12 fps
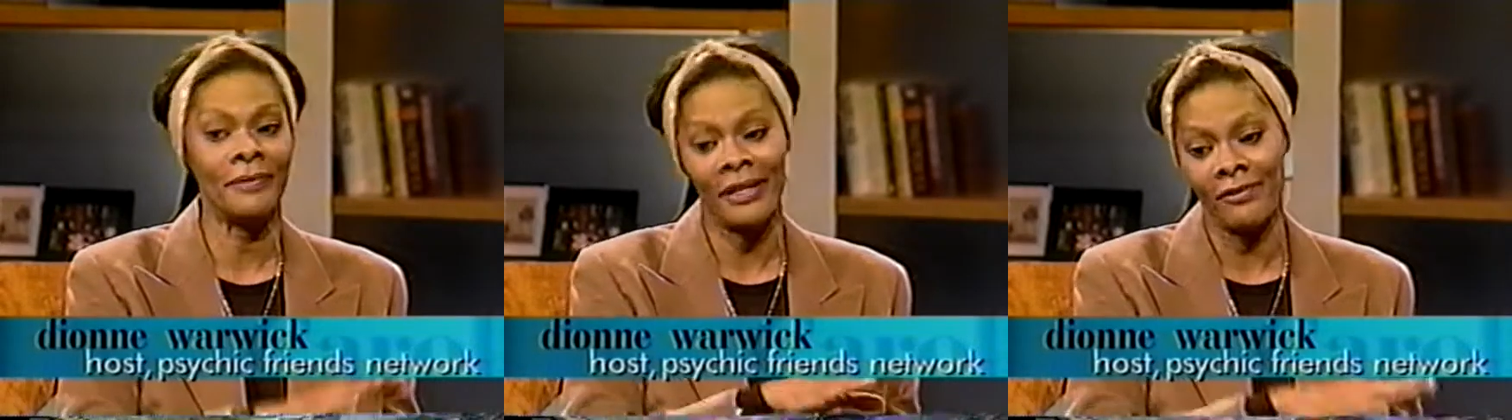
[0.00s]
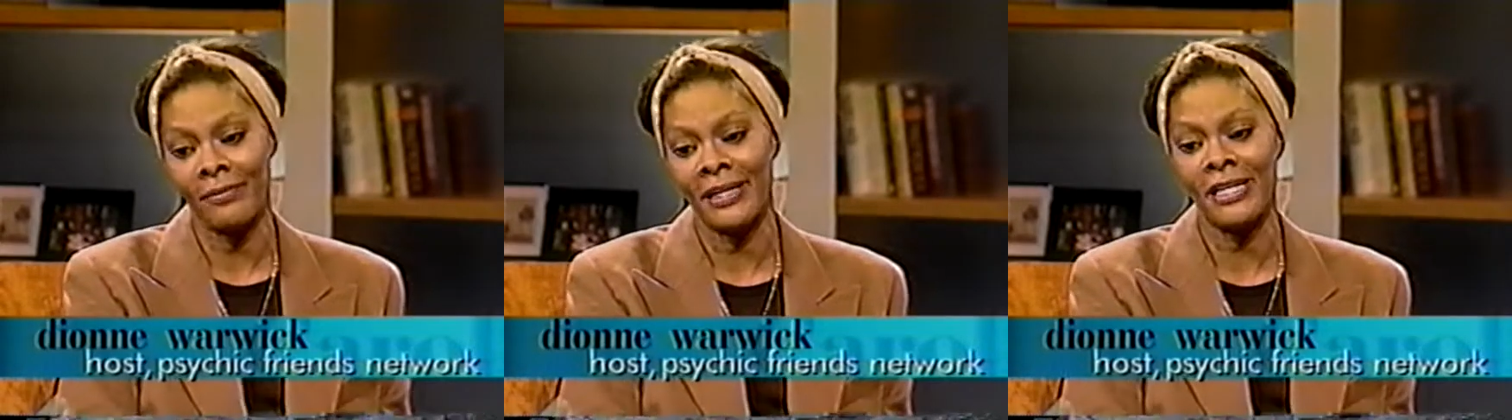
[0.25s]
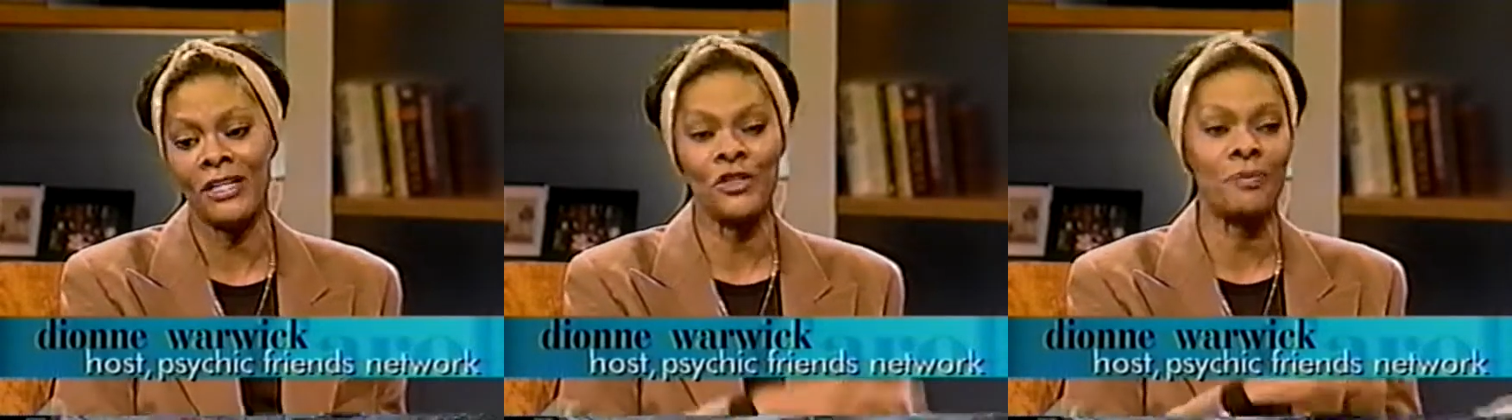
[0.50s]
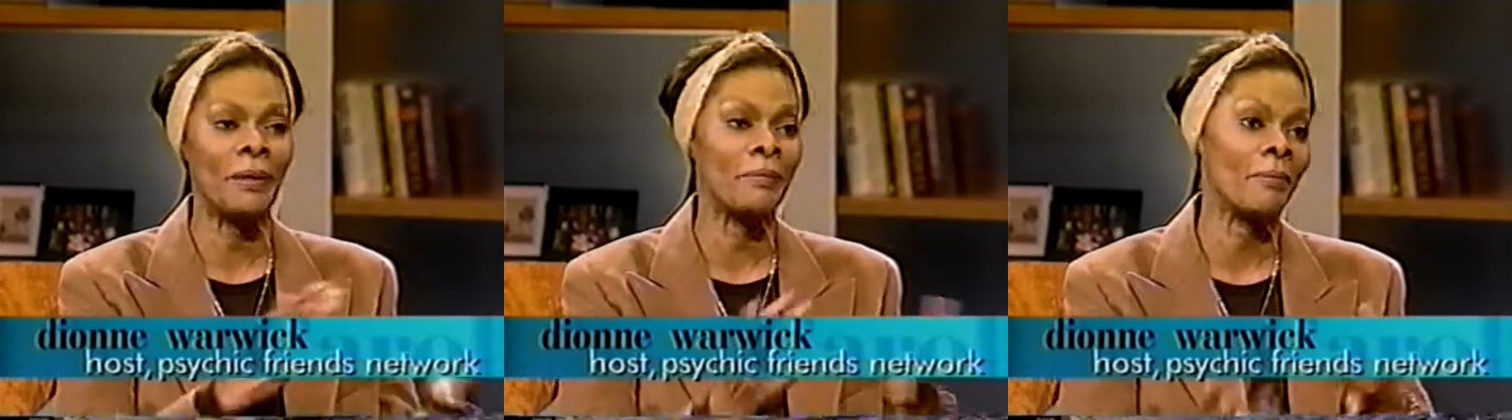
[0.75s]
everybody knows
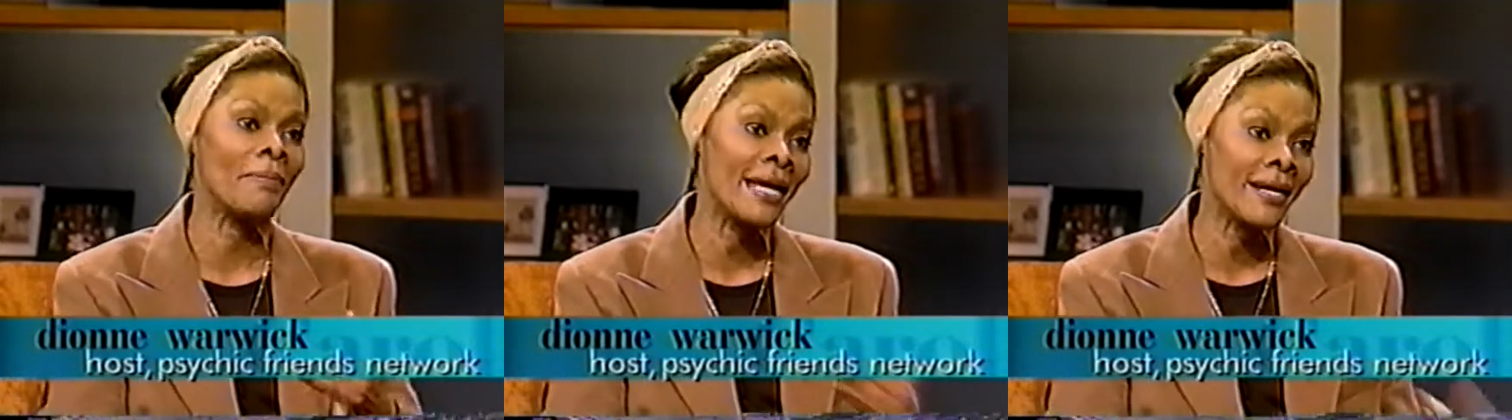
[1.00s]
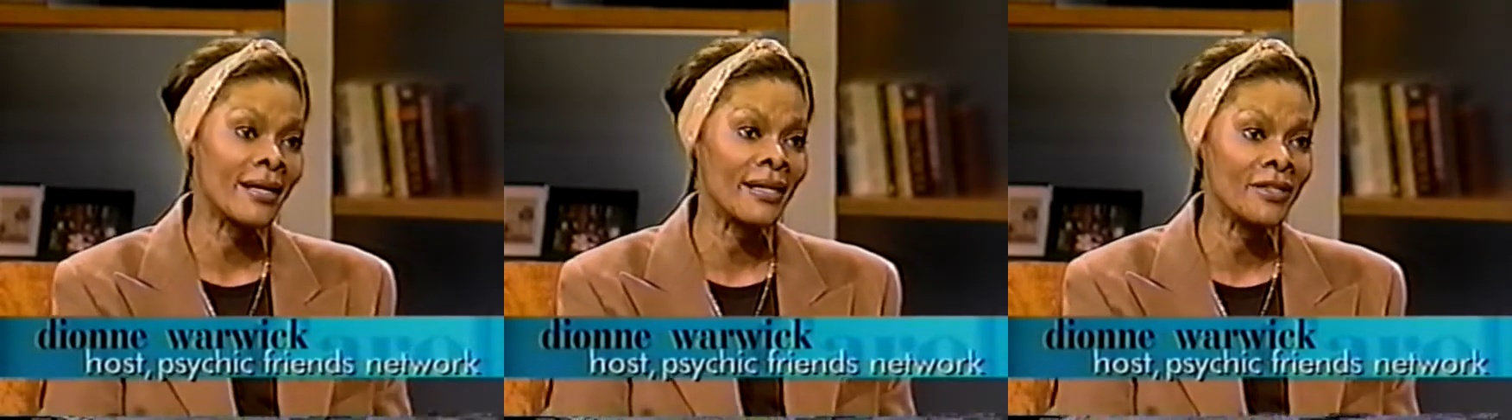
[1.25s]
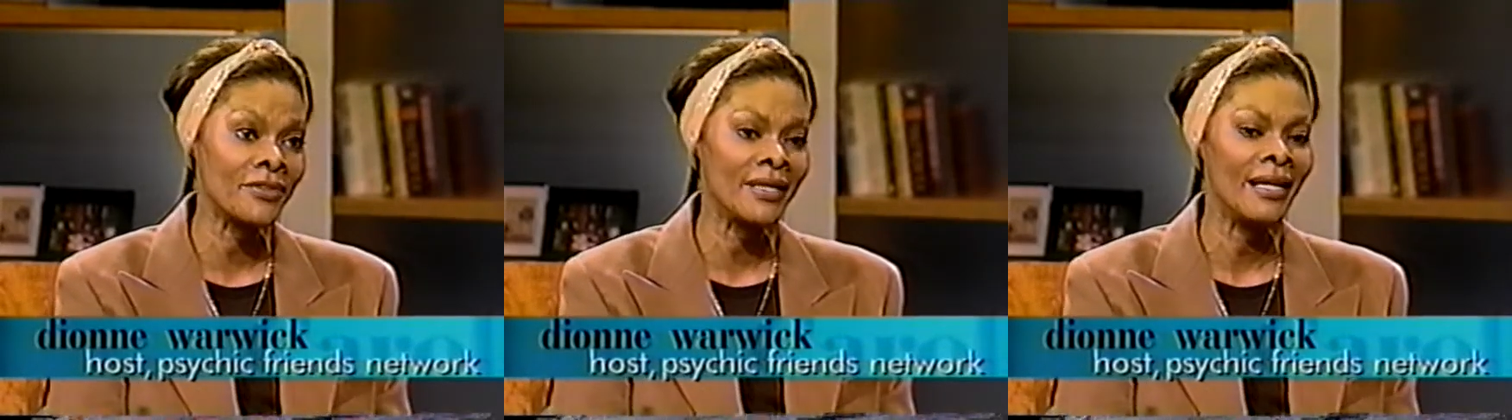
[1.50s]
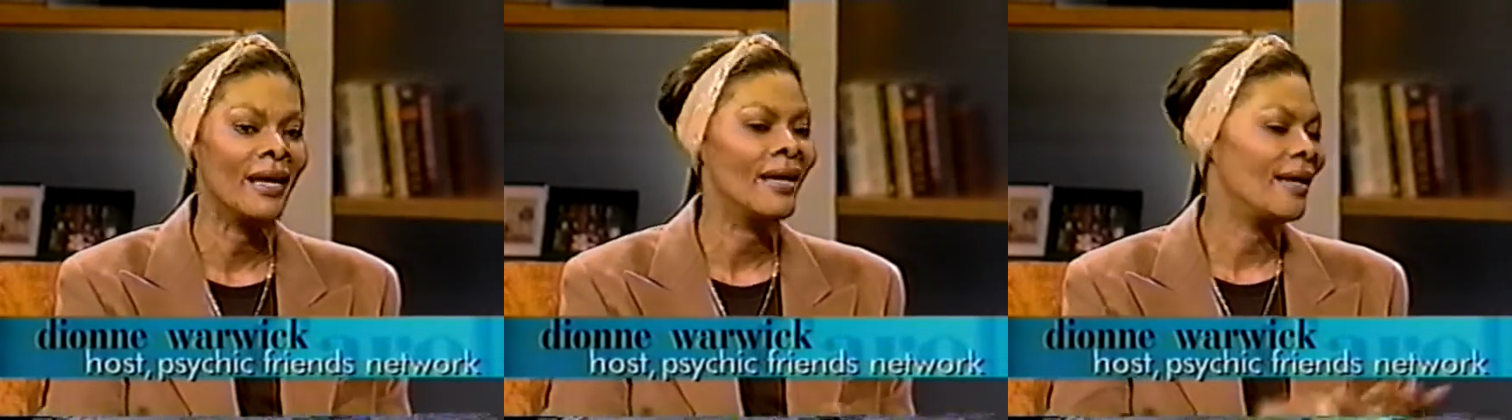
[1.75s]
people make a country.
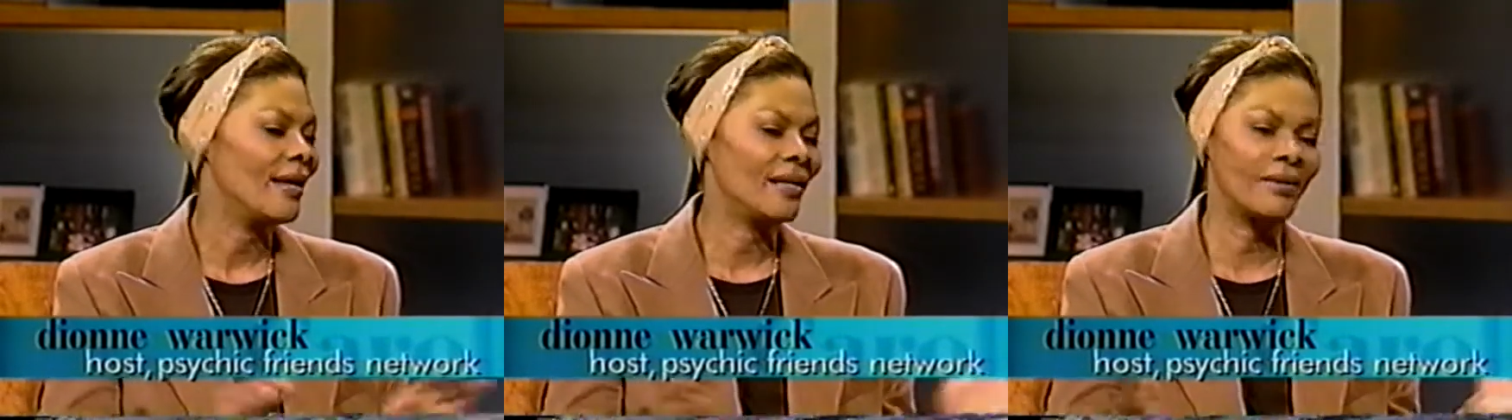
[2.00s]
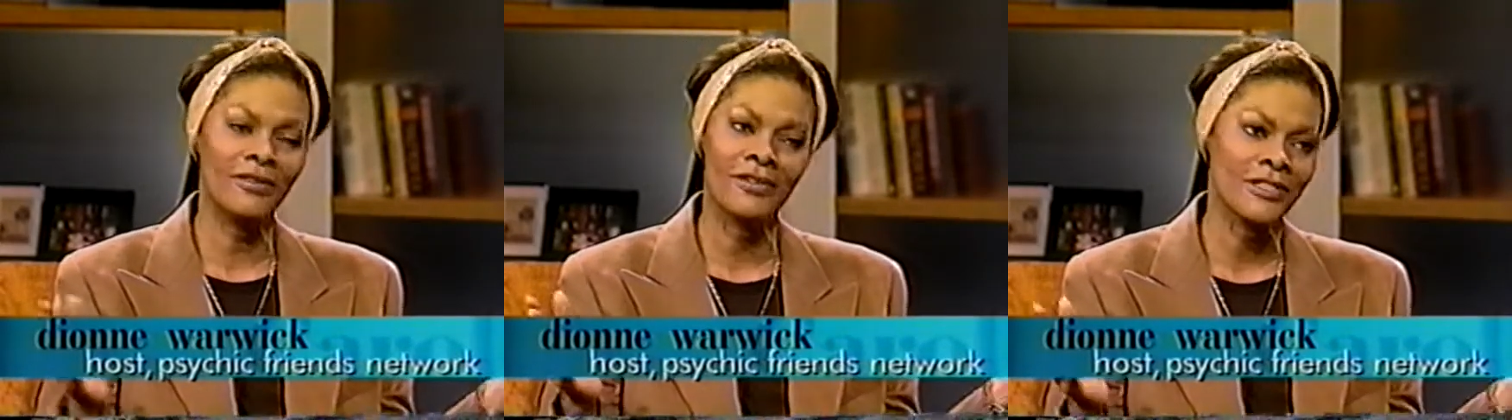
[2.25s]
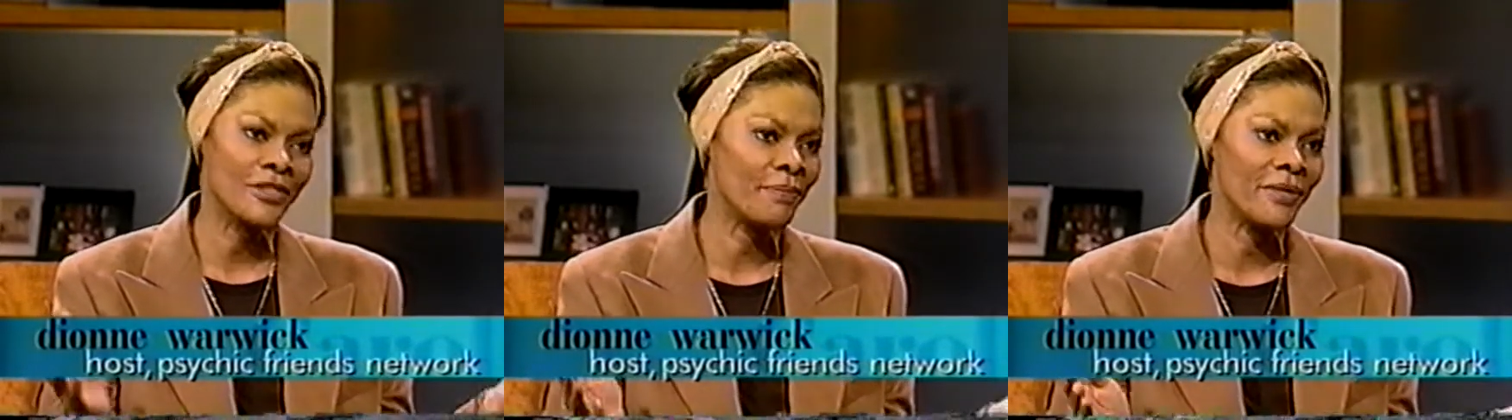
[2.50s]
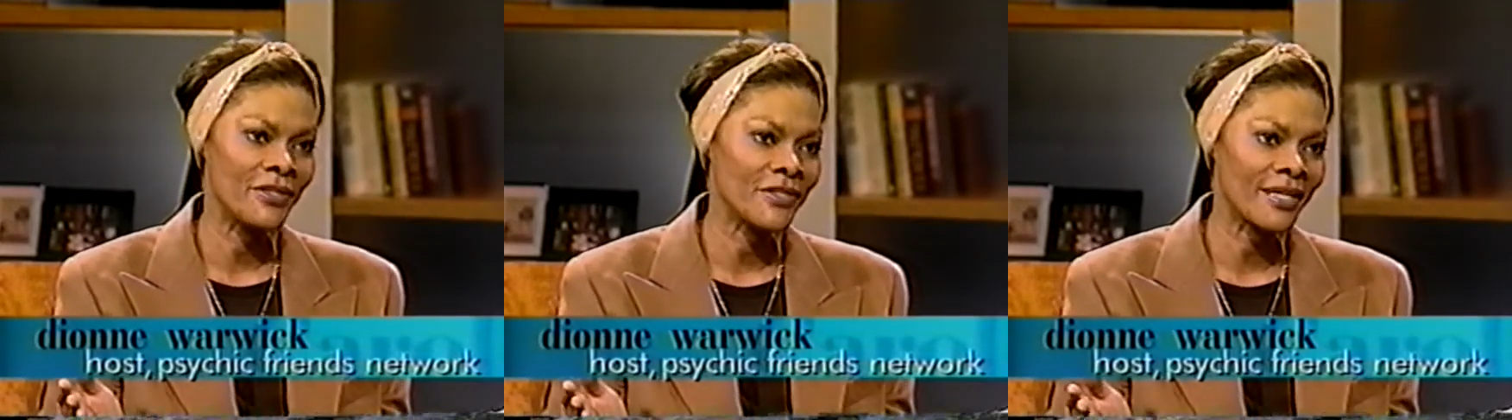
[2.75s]
And, of course, the
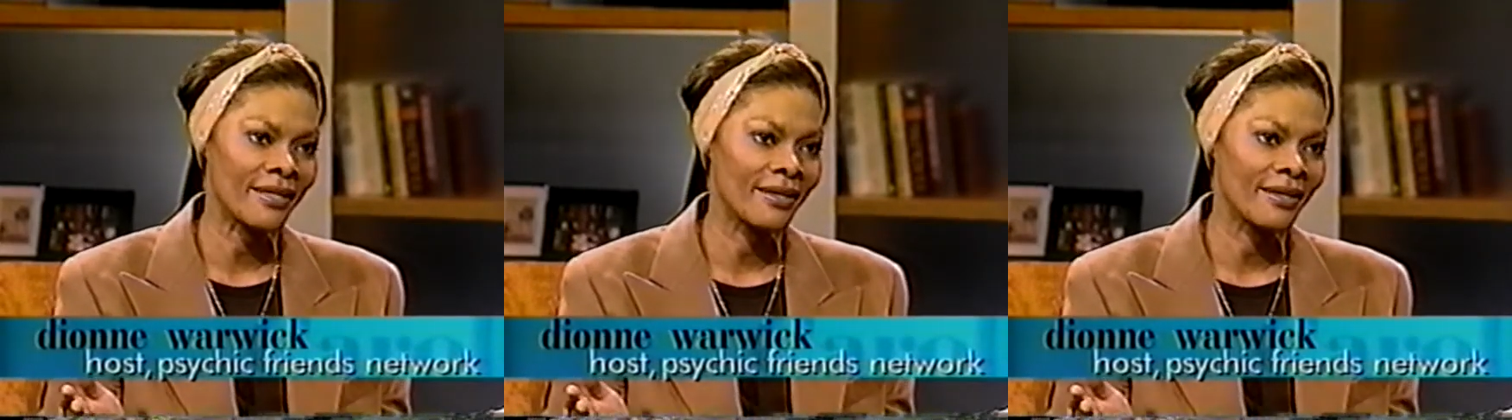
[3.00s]
music.